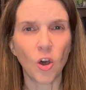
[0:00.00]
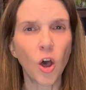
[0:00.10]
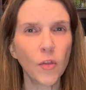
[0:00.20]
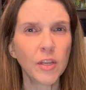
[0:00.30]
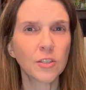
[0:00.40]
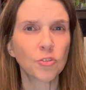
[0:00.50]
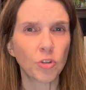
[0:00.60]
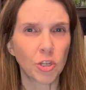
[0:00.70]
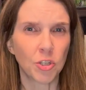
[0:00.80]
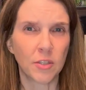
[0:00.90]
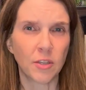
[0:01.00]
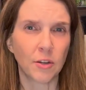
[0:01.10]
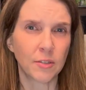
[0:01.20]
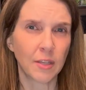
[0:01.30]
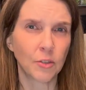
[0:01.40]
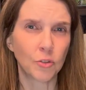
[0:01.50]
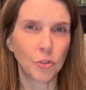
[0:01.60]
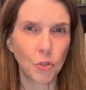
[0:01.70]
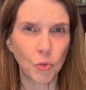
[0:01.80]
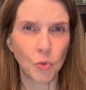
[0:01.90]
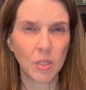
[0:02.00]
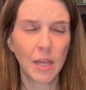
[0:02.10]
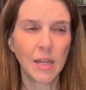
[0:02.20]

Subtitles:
all the instructions our cells use